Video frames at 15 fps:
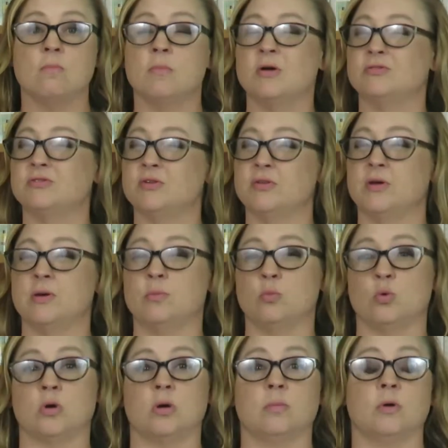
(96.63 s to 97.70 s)
Most of them
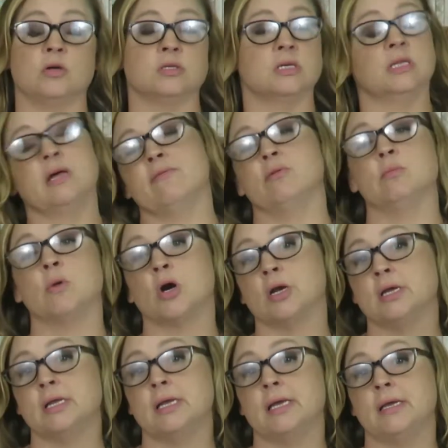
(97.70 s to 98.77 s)
were multi-level
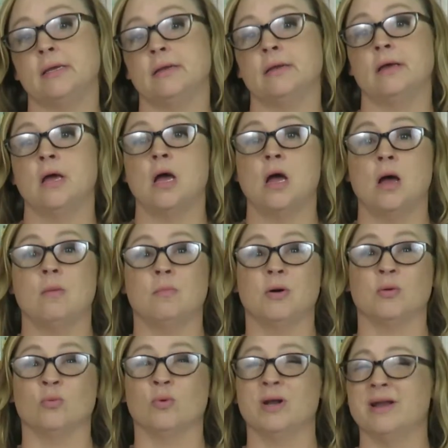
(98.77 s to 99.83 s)
marketing,
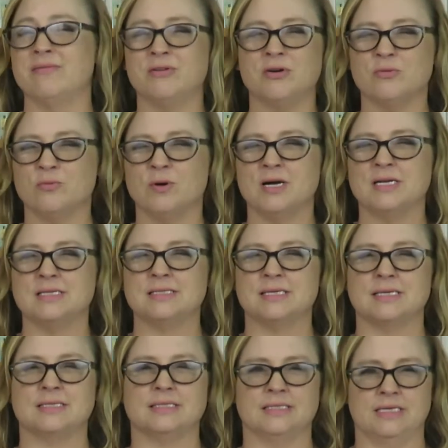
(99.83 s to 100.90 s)
but whatever it was,
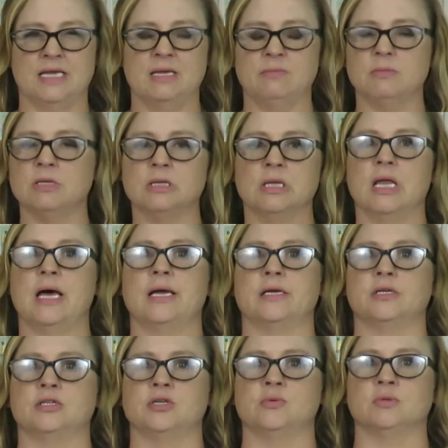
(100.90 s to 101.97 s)
it seemed
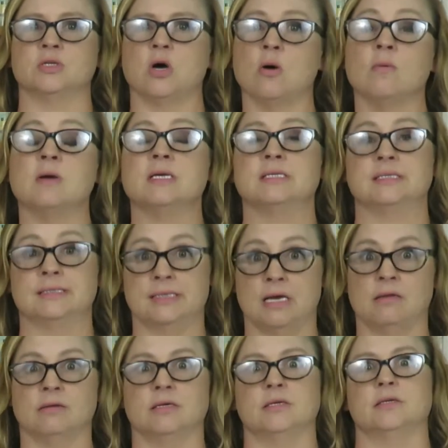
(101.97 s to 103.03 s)
like she was always
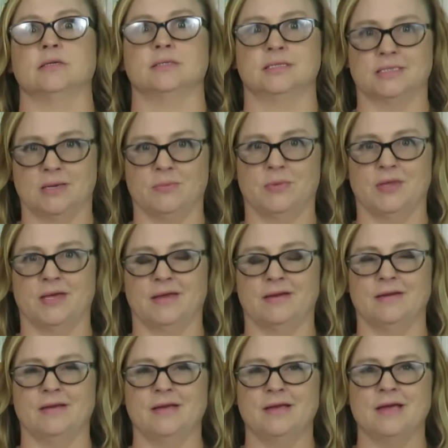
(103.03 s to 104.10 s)
selling
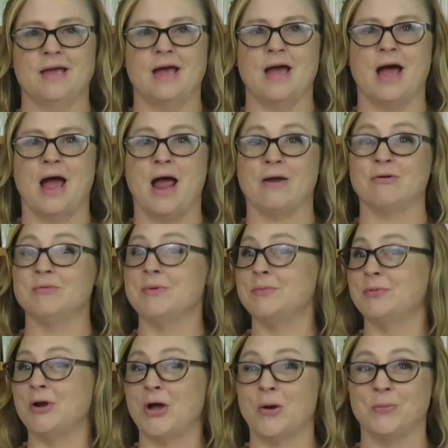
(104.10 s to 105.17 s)
something. I
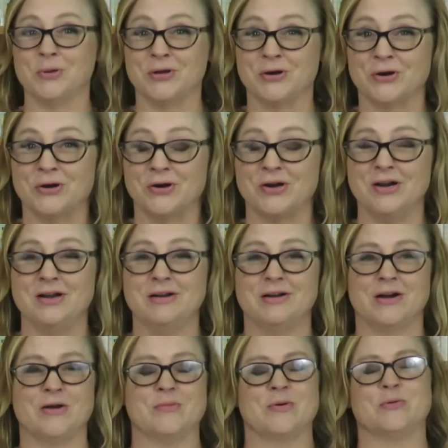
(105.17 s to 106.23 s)
remember helping her.
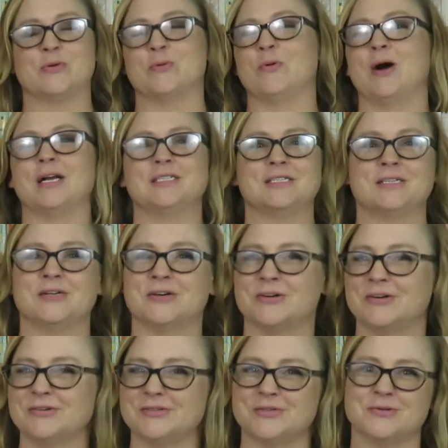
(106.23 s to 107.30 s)
I remember watching
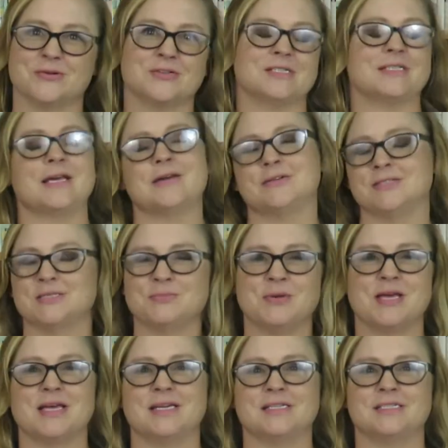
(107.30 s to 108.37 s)
her do her sales
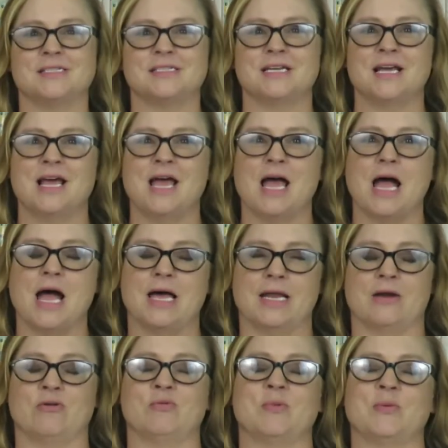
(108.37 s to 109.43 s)
pitch,
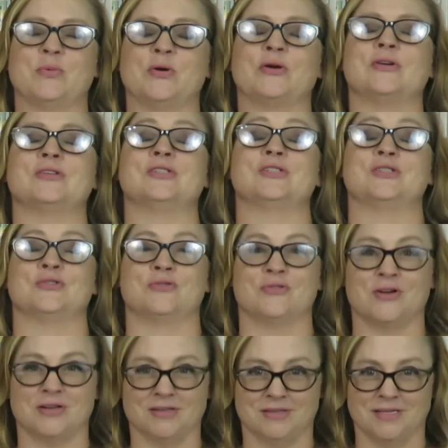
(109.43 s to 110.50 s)
and I remember her
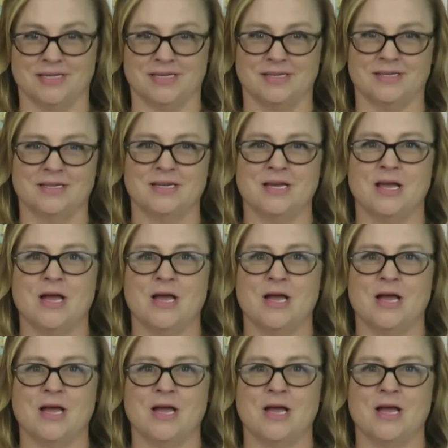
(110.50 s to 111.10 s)
struggling.